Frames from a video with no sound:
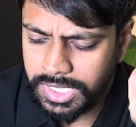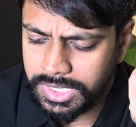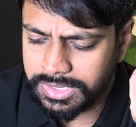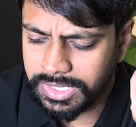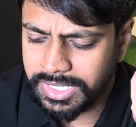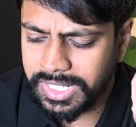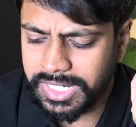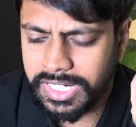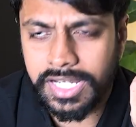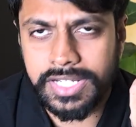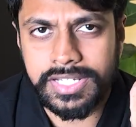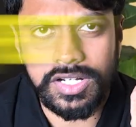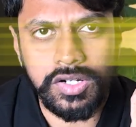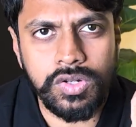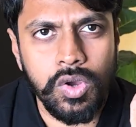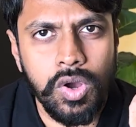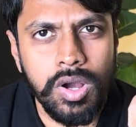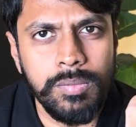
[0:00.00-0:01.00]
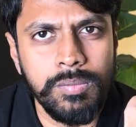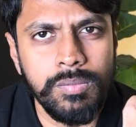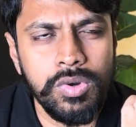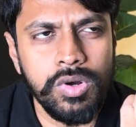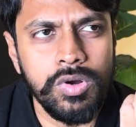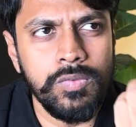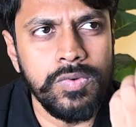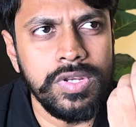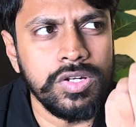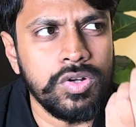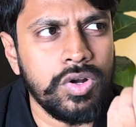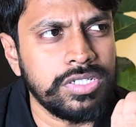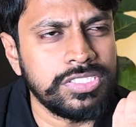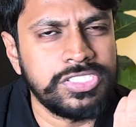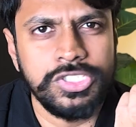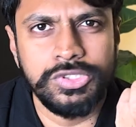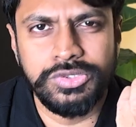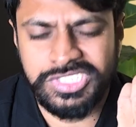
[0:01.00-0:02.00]
The creator combo will
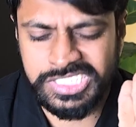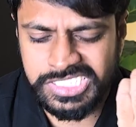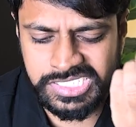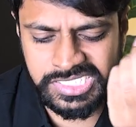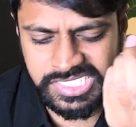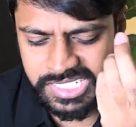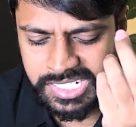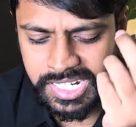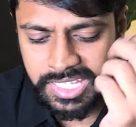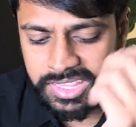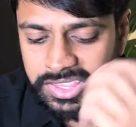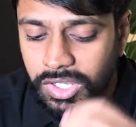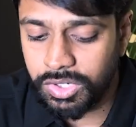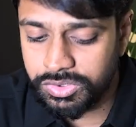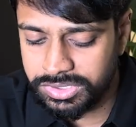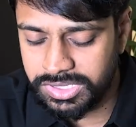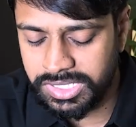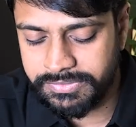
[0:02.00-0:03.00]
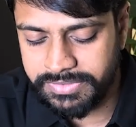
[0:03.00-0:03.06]
cost you 69,000